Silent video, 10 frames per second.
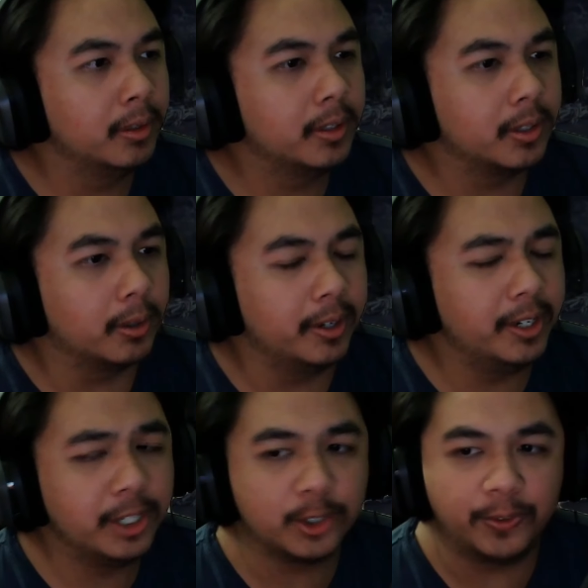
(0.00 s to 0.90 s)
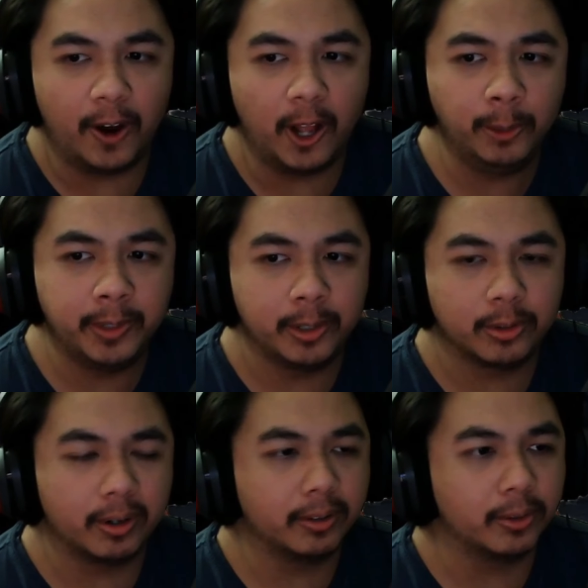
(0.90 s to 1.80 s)
So he's just following you
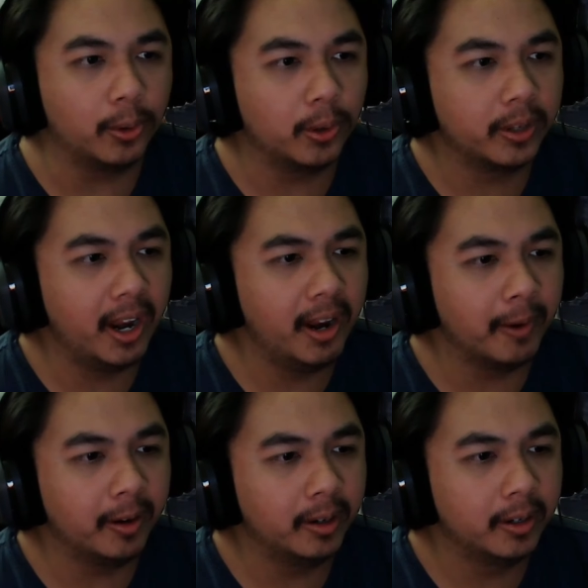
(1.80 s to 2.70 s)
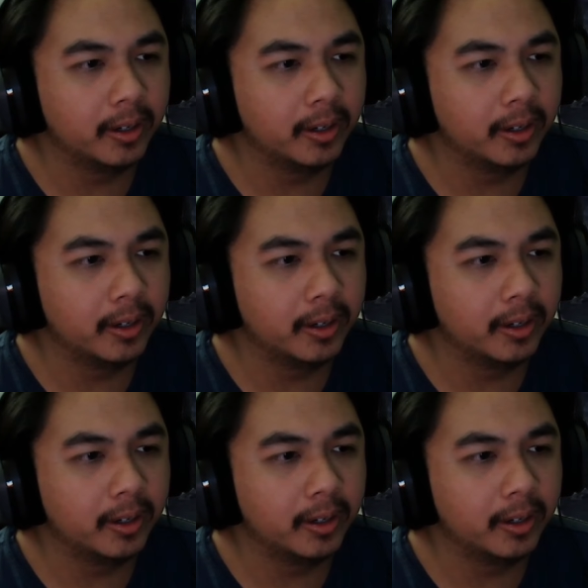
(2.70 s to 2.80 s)
throughout the whole game, huh?